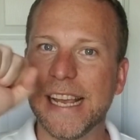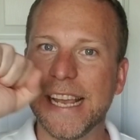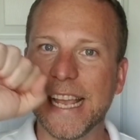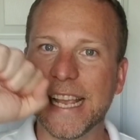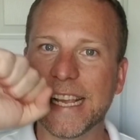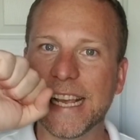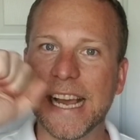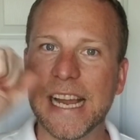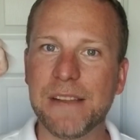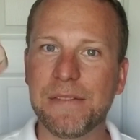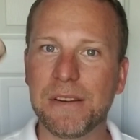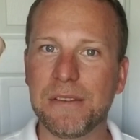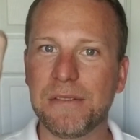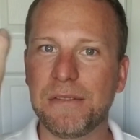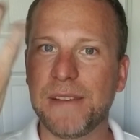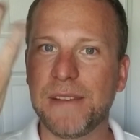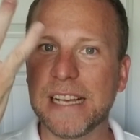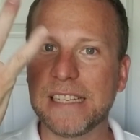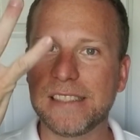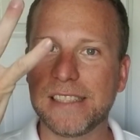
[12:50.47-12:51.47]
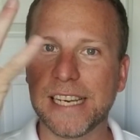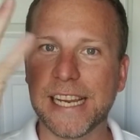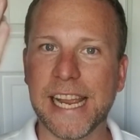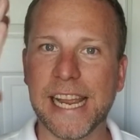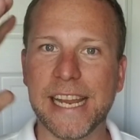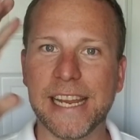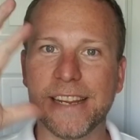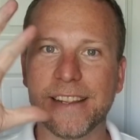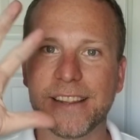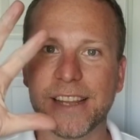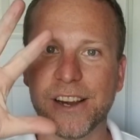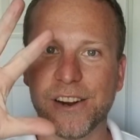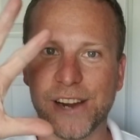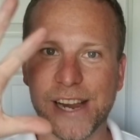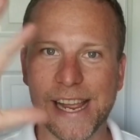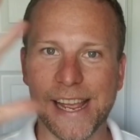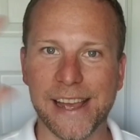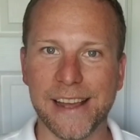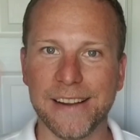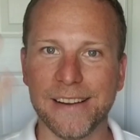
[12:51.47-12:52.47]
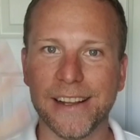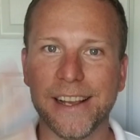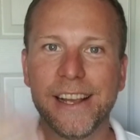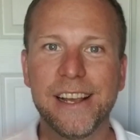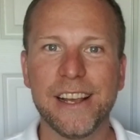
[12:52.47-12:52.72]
and kind of investigating their hand.